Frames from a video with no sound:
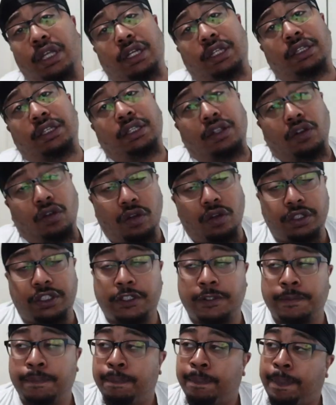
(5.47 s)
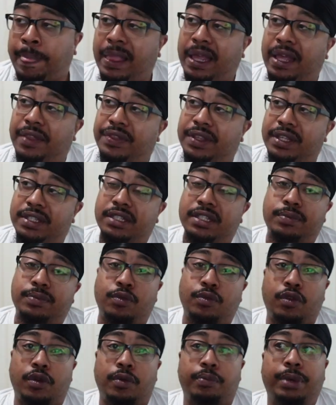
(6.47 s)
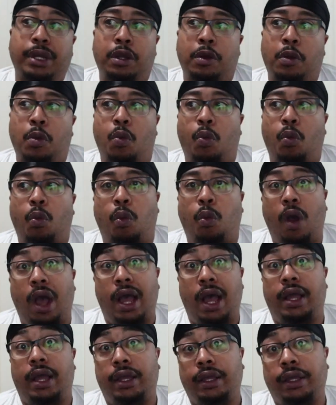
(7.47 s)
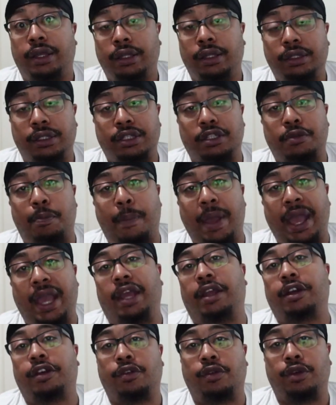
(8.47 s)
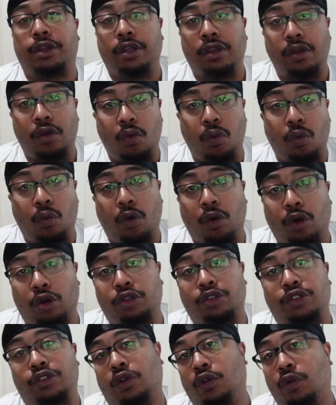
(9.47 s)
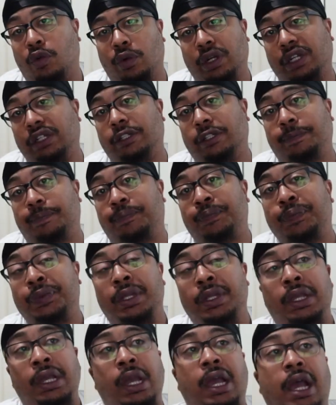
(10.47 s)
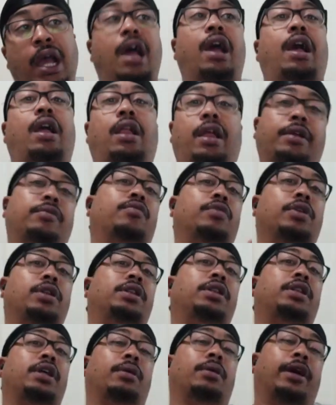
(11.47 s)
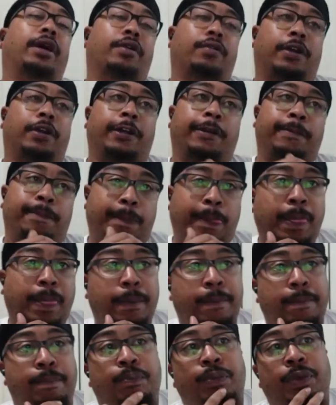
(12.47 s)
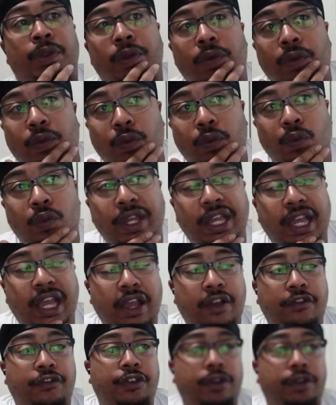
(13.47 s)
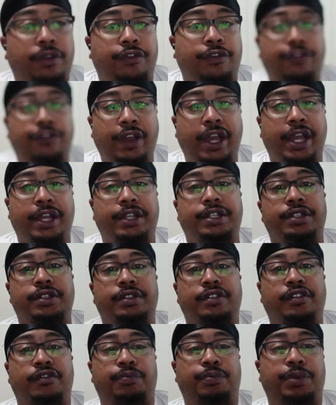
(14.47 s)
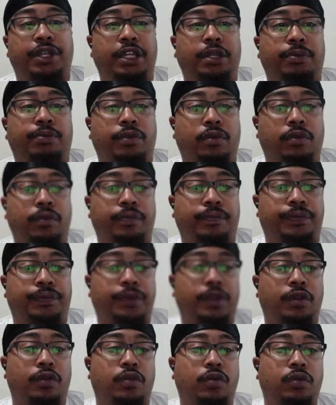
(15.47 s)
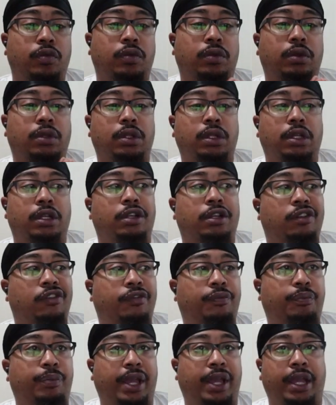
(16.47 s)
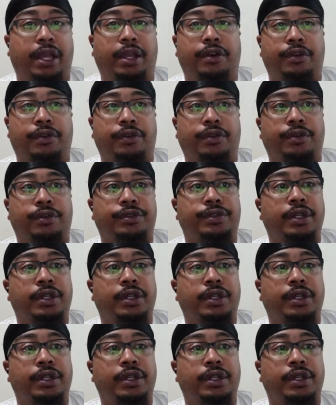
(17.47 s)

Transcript: Thoughts, and this is more about why does pandering work so well? Like, really think about it, right? We have factions of people who love panderers.